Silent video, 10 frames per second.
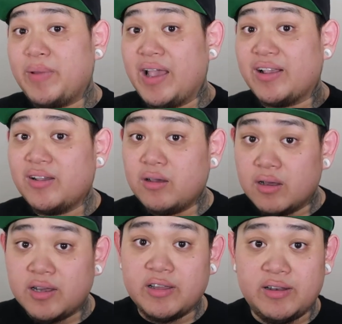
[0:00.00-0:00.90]
back
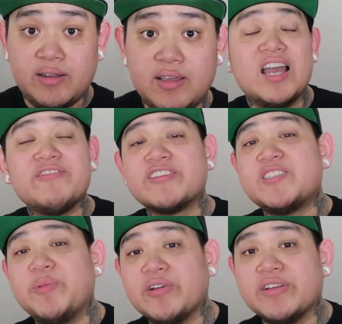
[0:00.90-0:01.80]
on. I've
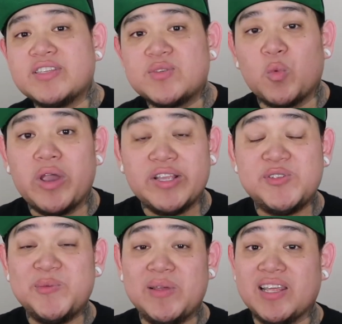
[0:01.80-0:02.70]
experienced way
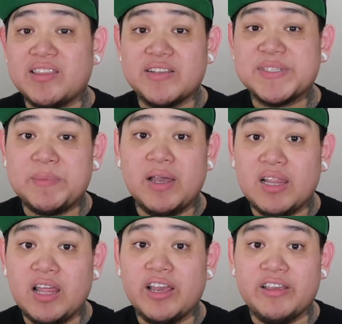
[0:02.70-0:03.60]
too many things in my
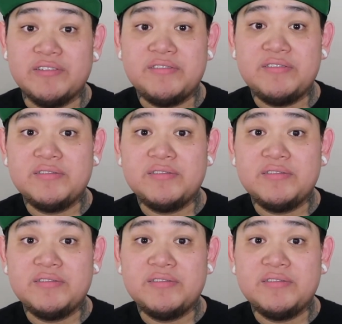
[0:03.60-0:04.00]
life